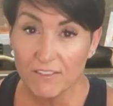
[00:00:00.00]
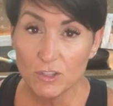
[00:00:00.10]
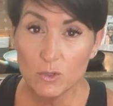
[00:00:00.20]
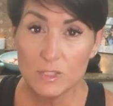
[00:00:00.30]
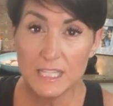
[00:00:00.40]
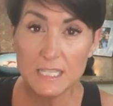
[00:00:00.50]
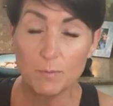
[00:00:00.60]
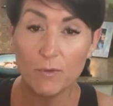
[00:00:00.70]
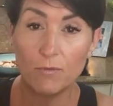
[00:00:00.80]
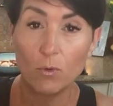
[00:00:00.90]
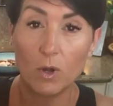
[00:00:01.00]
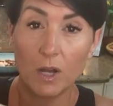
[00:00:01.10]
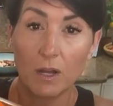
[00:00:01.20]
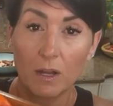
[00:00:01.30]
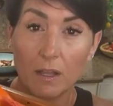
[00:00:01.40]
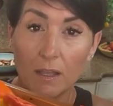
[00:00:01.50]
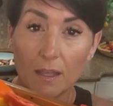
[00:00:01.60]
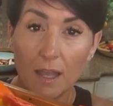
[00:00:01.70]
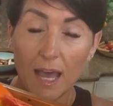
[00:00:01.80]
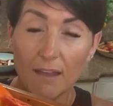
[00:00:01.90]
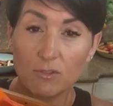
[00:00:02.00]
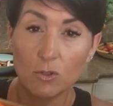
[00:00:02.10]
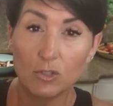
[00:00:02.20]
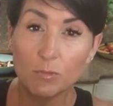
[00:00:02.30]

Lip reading: used these before. I've told you